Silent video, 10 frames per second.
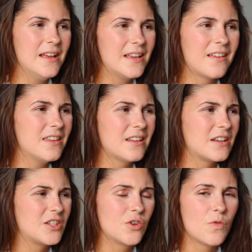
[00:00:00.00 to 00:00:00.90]
I think,
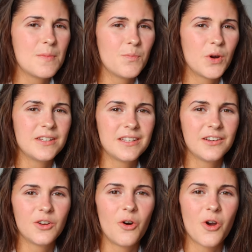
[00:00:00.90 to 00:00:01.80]
like
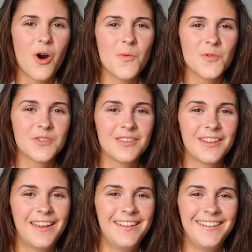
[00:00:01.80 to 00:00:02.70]
screenprinting.com or something.